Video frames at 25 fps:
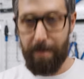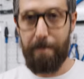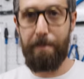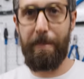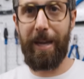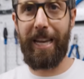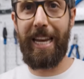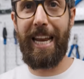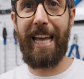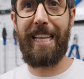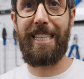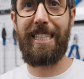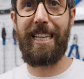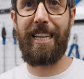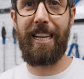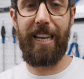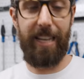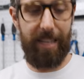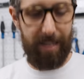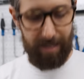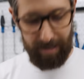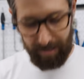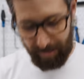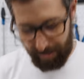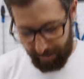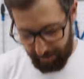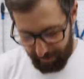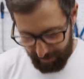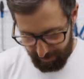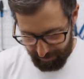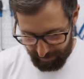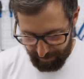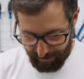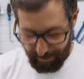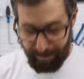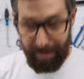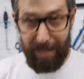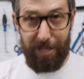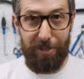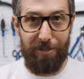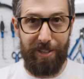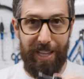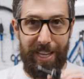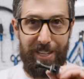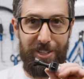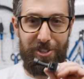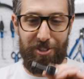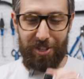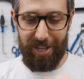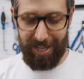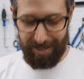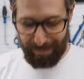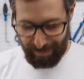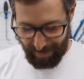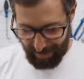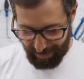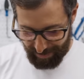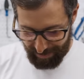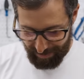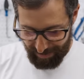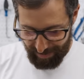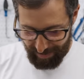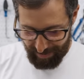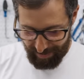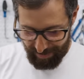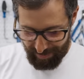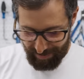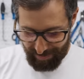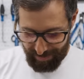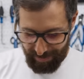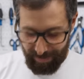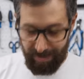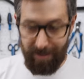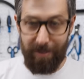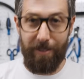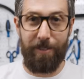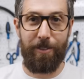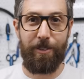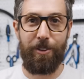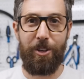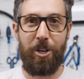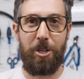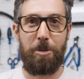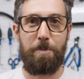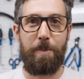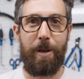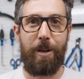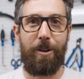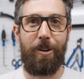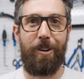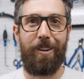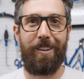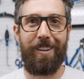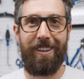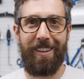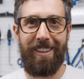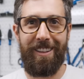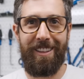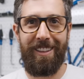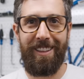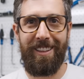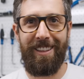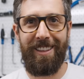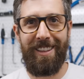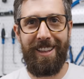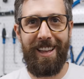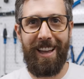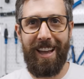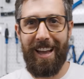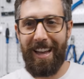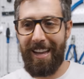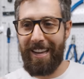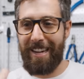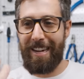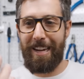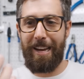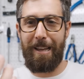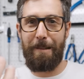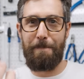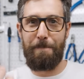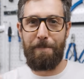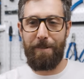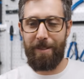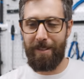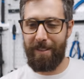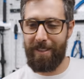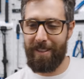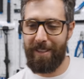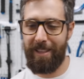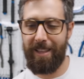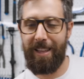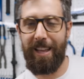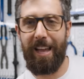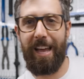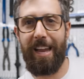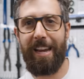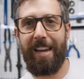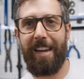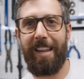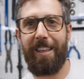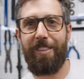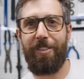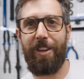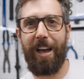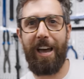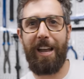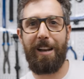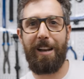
Magnetically, imagine that's a chest mount, goes back on. Unclip underneath your